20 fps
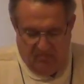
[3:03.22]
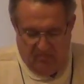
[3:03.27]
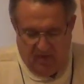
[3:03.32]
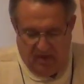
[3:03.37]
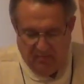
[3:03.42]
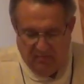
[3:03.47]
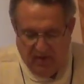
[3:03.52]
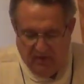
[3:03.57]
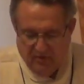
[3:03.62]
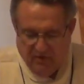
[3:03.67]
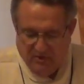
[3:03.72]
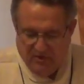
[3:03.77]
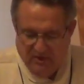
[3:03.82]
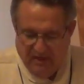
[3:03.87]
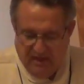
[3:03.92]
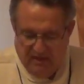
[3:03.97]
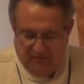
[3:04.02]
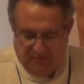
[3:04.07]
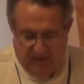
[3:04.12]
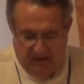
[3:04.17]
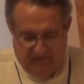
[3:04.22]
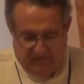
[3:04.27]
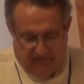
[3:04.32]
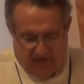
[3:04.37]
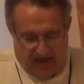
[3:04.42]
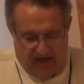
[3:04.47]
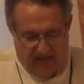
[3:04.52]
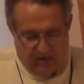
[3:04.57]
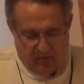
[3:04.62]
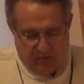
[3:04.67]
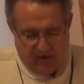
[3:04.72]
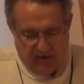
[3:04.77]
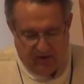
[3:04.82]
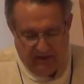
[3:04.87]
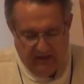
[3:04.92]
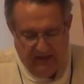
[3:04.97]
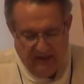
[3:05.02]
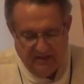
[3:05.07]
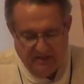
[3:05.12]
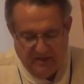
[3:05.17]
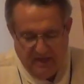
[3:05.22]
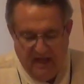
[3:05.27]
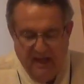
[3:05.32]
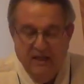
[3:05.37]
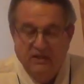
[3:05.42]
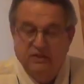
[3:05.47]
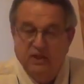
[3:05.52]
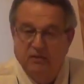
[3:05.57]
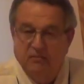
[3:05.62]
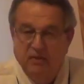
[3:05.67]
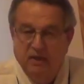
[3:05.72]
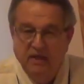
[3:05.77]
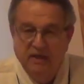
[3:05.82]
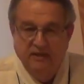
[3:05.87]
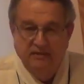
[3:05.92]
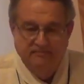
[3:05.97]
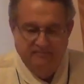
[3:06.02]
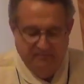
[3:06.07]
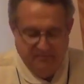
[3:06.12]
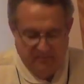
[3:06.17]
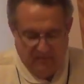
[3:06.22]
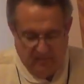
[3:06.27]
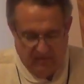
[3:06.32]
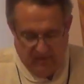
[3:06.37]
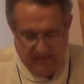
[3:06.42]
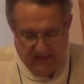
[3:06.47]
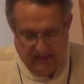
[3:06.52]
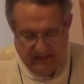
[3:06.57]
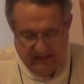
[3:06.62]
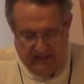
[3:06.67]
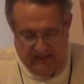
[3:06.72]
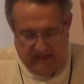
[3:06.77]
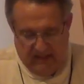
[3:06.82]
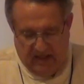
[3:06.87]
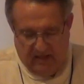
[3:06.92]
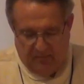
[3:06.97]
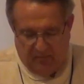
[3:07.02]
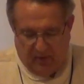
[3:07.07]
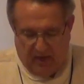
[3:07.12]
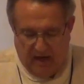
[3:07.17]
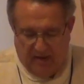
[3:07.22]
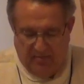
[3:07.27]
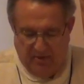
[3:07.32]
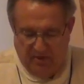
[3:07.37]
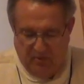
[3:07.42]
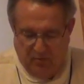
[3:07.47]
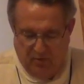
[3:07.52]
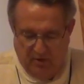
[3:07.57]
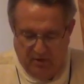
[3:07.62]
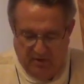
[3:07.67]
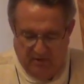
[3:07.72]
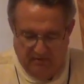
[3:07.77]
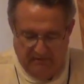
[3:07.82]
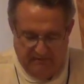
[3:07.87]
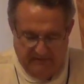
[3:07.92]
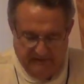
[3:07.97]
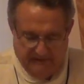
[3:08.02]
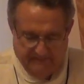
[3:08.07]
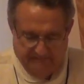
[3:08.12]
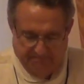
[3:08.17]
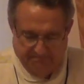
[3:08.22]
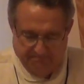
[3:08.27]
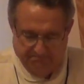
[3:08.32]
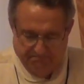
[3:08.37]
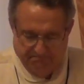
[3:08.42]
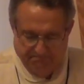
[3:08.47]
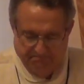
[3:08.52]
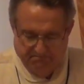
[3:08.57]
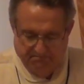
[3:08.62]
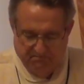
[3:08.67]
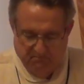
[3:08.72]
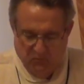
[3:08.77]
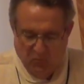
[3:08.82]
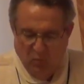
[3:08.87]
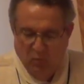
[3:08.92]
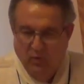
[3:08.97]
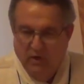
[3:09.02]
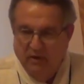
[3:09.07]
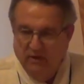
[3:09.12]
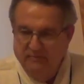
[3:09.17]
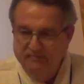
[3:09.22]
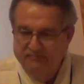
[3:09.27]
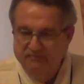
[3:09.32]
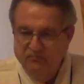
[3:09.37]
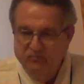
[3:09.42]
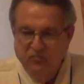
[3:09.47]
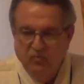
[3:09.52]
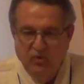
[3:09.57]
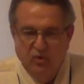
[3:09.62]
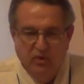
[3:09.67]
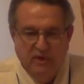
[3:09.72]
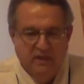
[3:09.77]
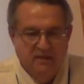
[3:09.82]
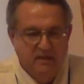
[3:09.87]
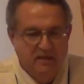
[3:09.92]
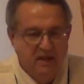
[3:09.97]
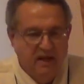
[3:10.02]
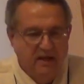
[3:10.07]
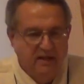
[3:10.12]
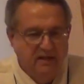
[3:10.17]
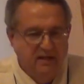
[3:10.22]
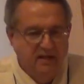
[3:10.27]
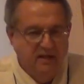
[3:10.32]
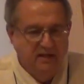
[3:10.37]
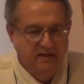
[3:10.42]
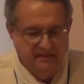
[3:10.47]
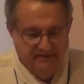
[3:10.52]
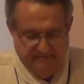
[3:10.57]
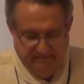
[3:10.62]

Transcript: My mother said if my father would have laid his hands on me, he probably would have, well, you get the idea.